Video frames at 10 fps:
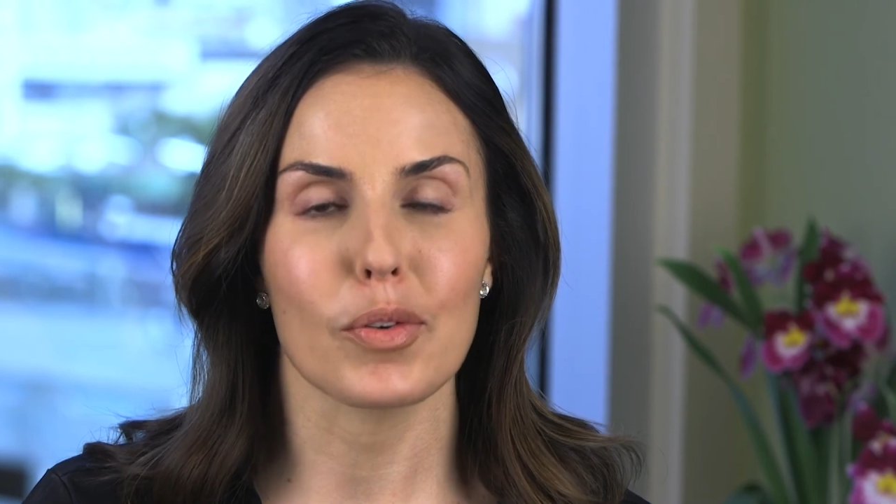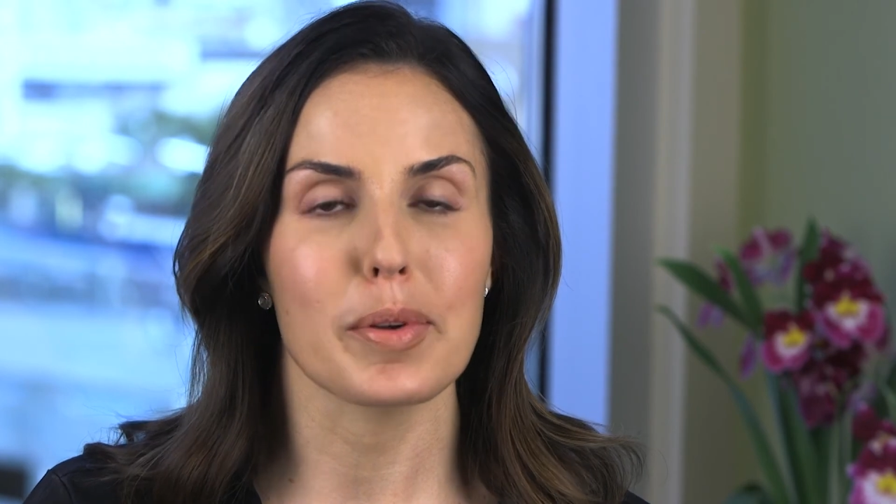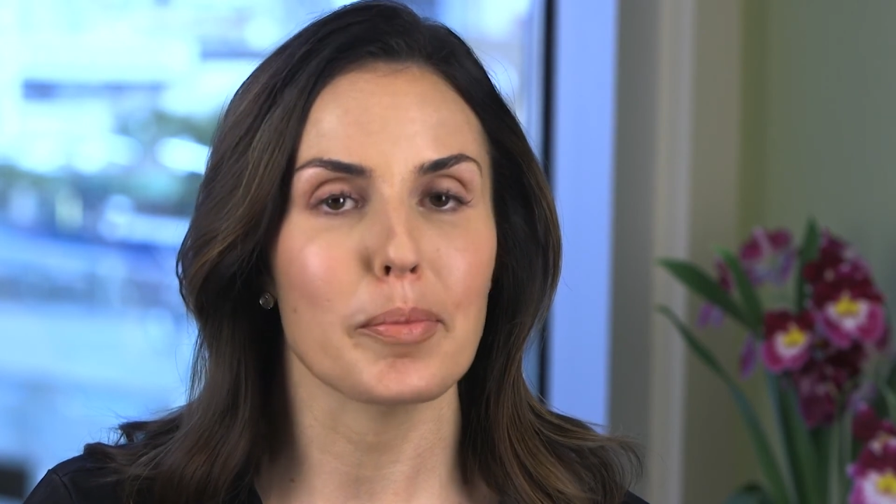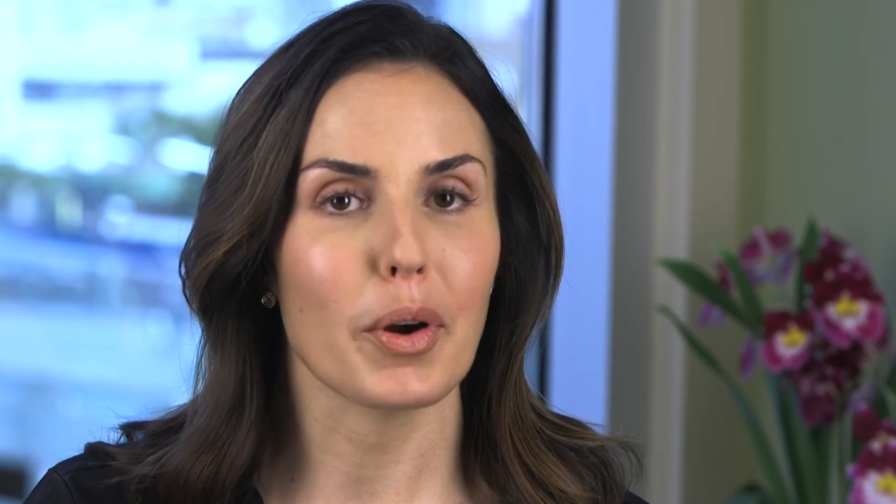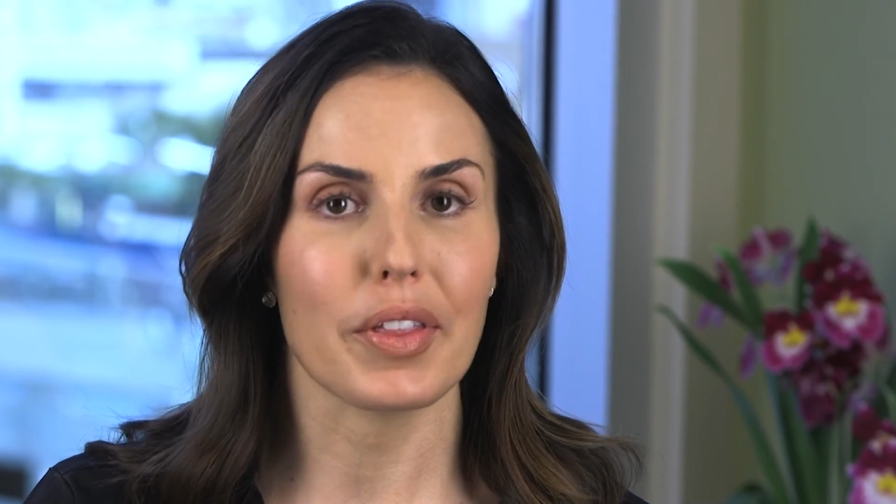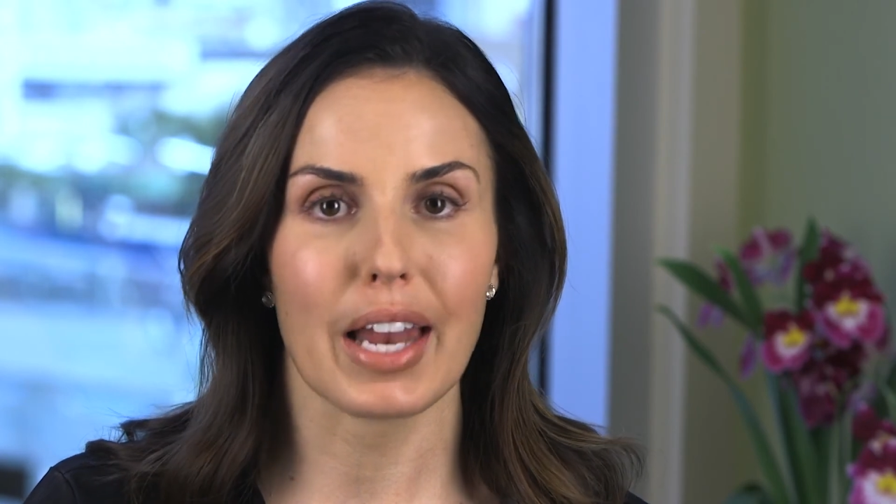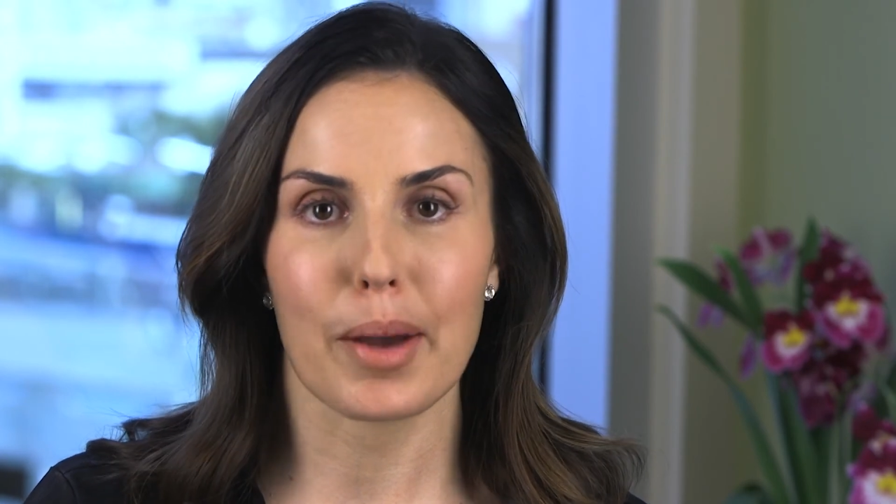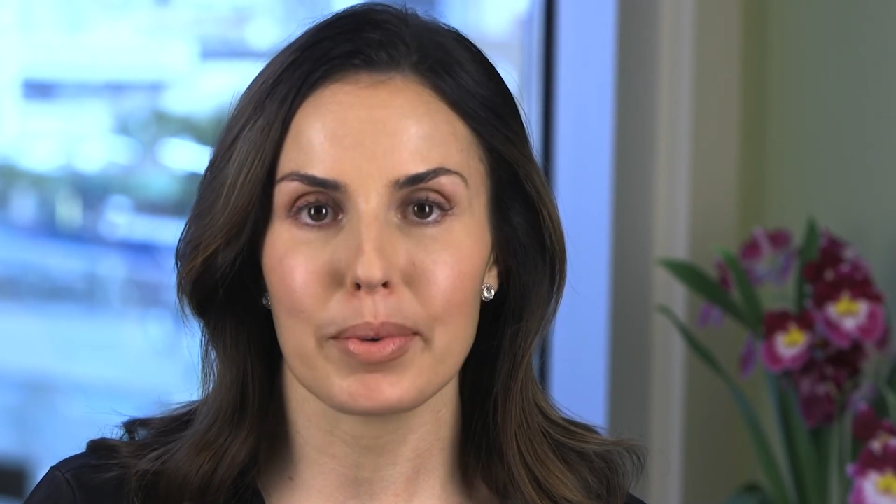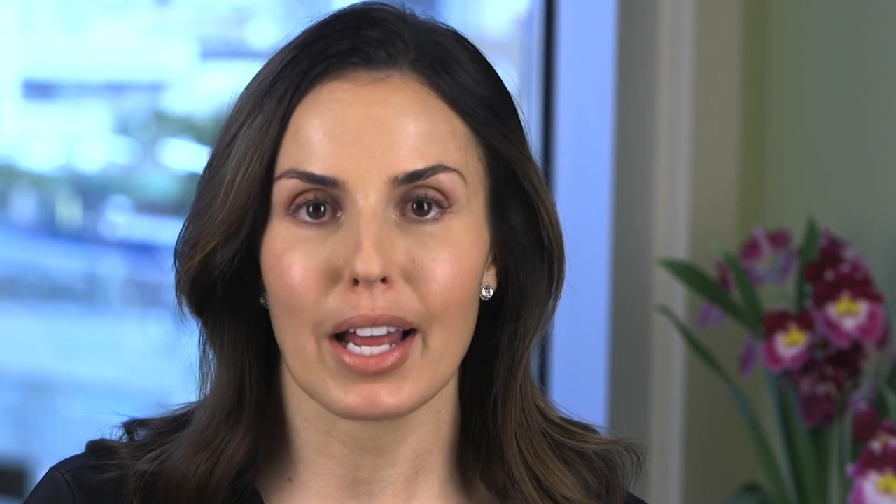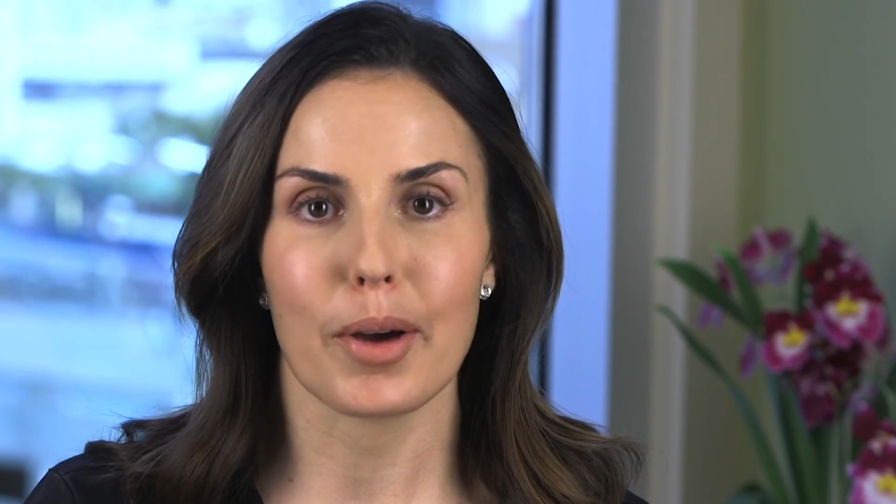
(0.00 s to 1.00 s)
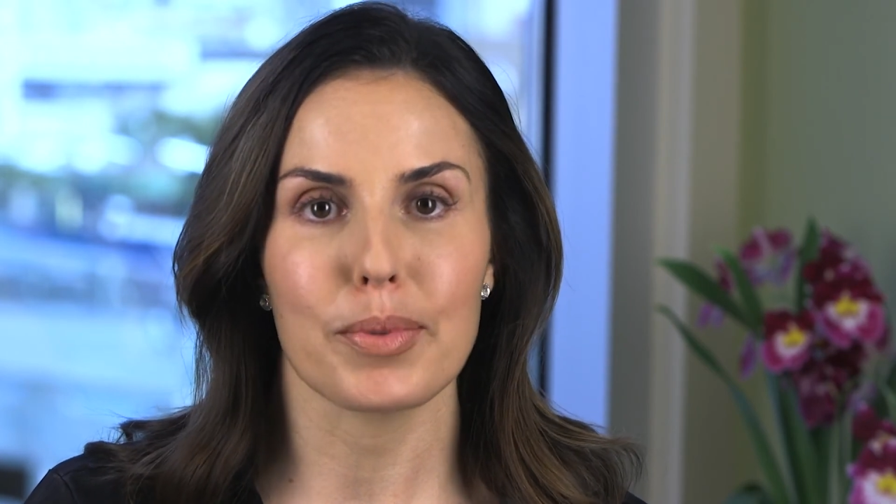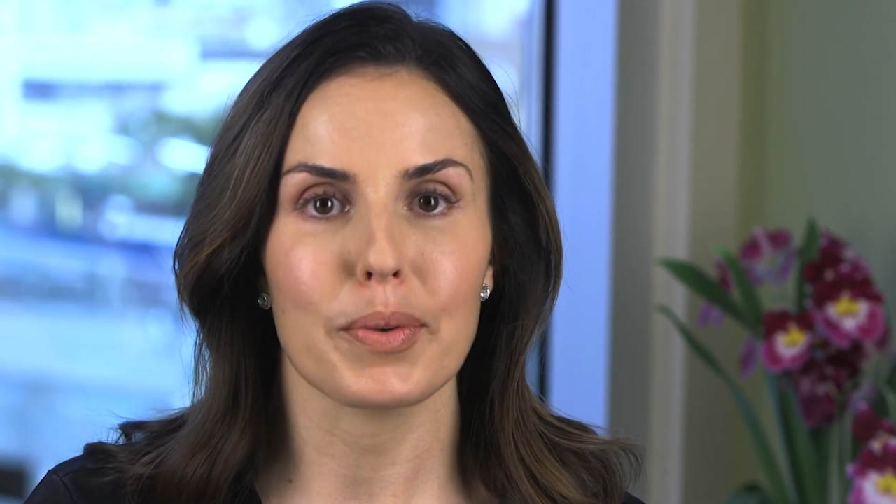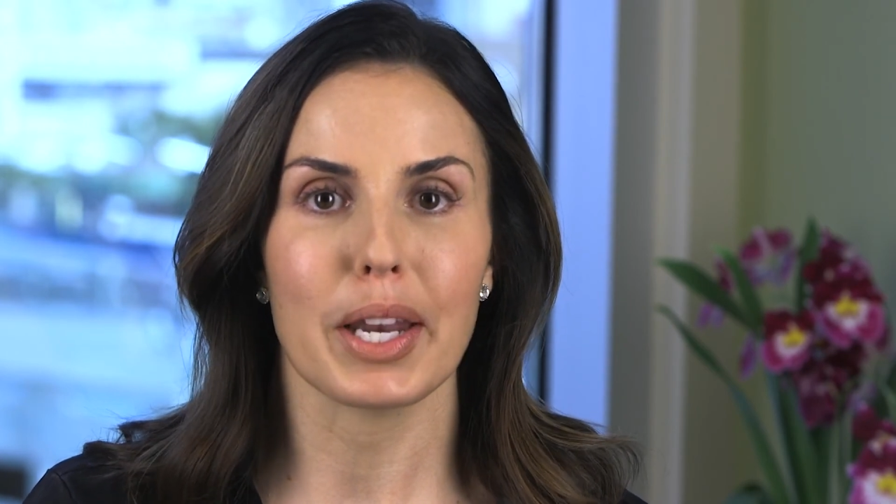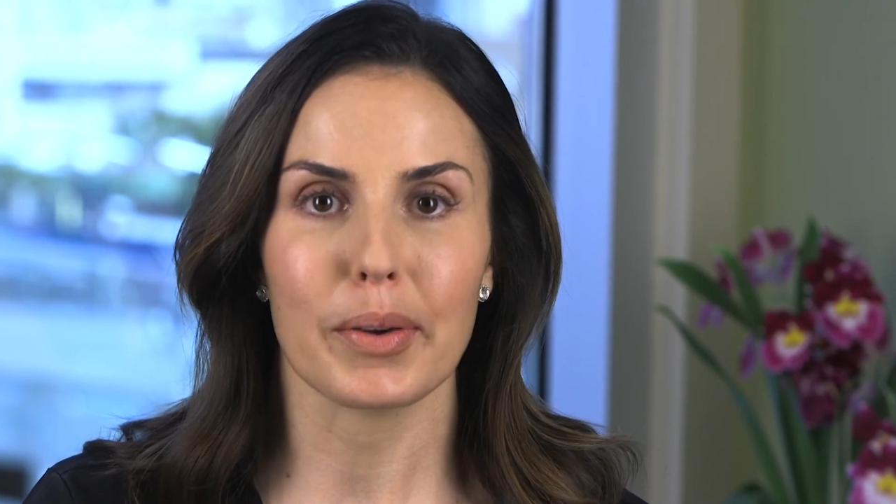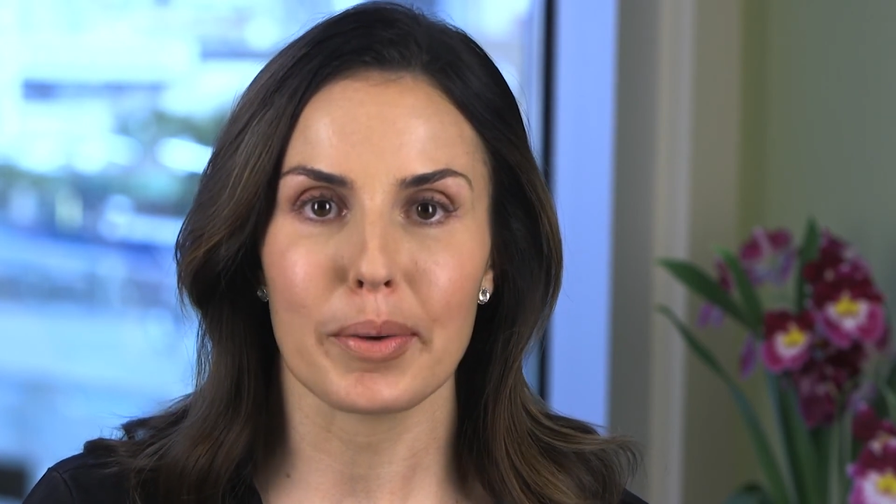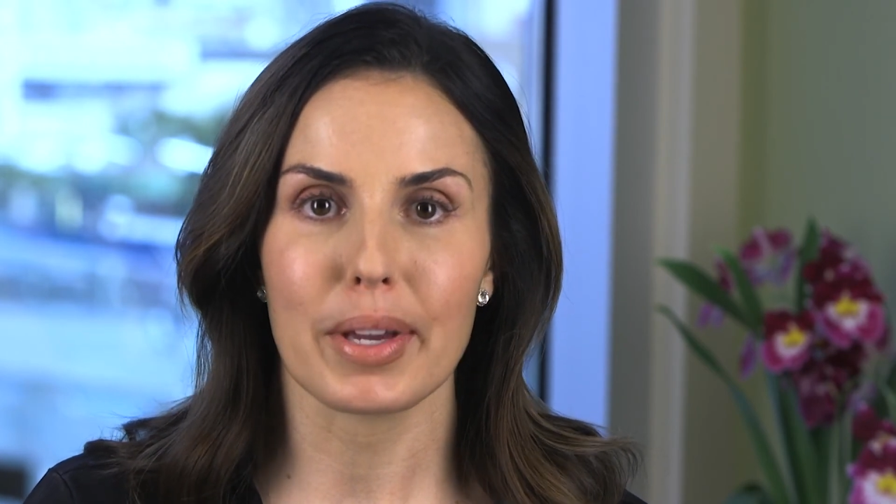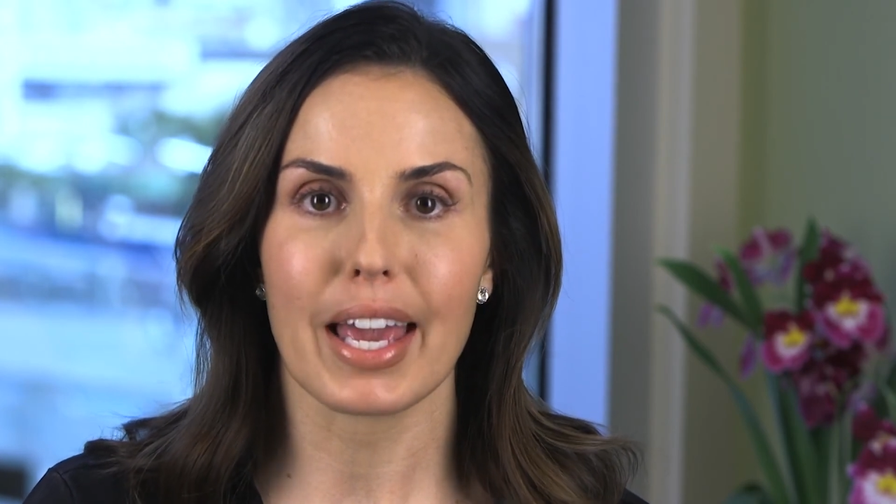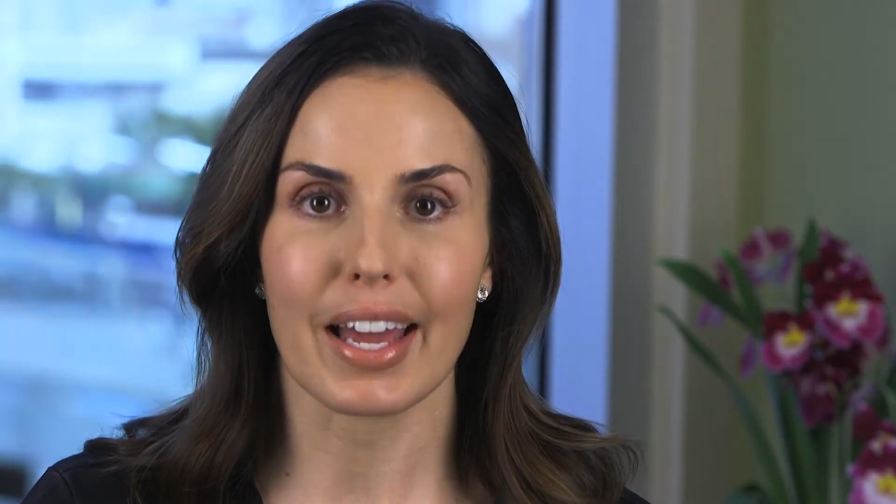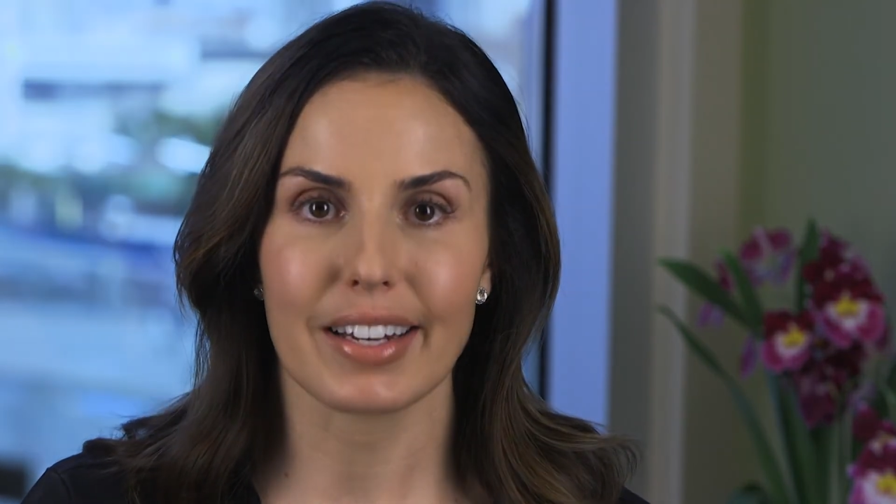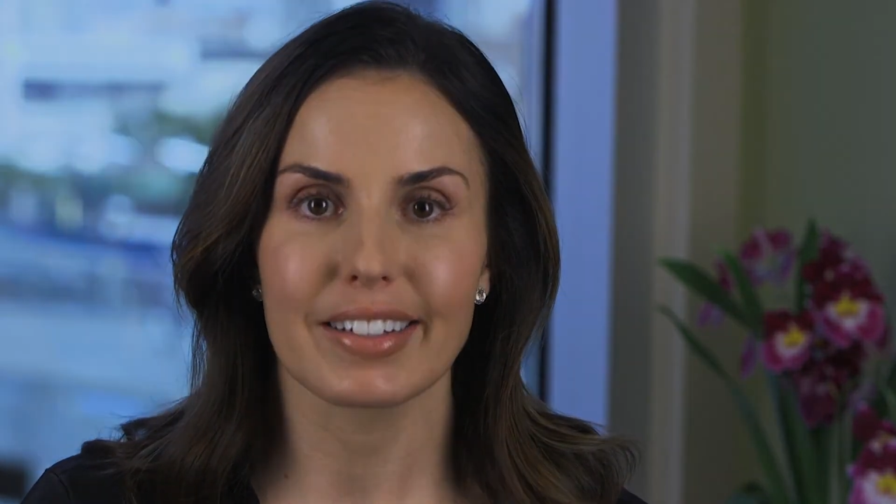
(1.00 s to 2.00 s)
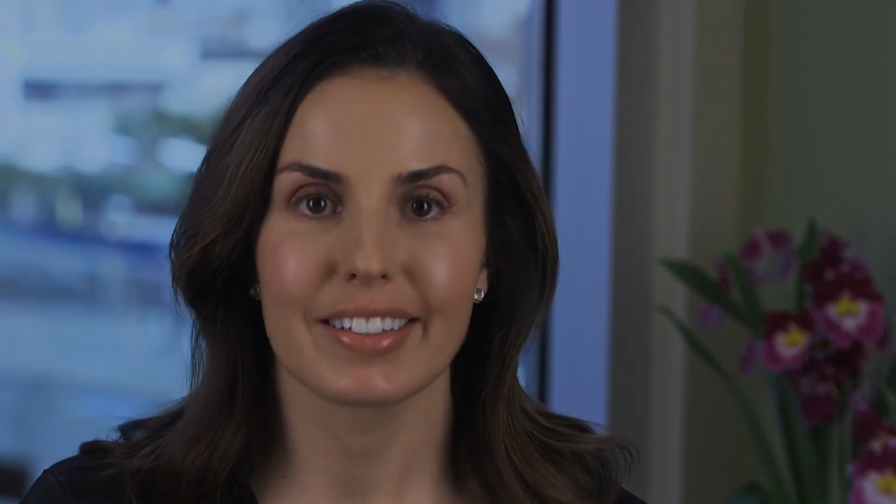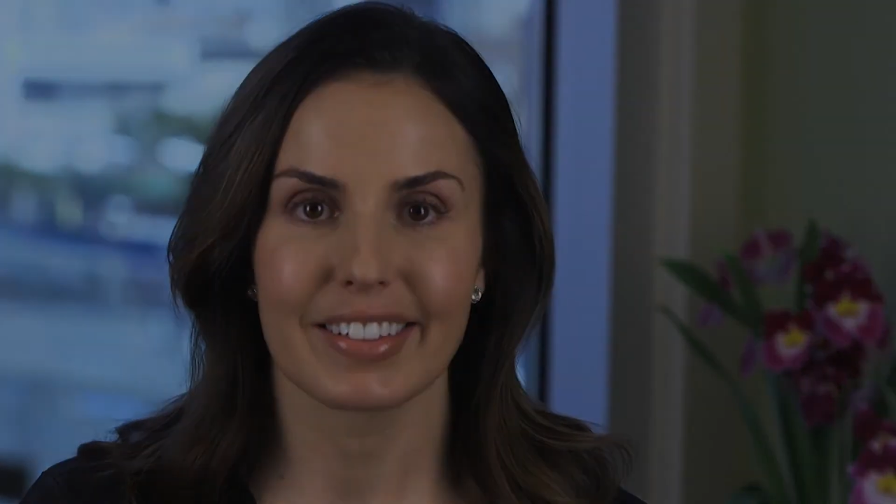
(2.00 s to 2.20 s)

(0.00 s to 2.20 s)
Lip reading: We'll be more than happy to help you any way we can.